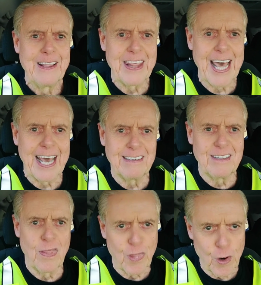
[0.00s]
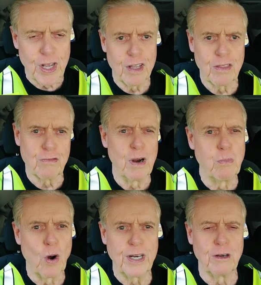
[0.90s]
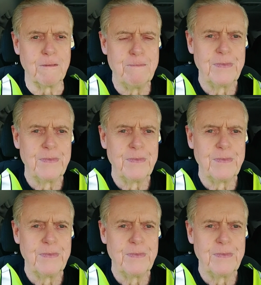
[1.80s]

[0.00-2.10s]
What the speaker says: that 30th 3-pointer.